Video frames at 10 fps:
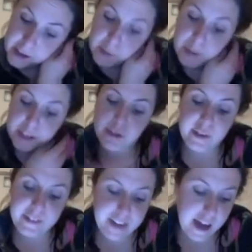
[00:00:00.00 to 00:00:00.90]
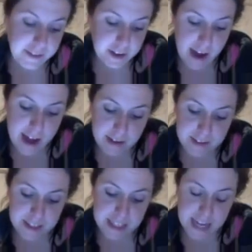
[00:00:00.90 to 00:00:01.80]
The wheel is 3 feet off the ground
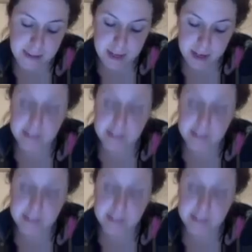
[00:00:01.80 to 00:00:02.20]
and the diameter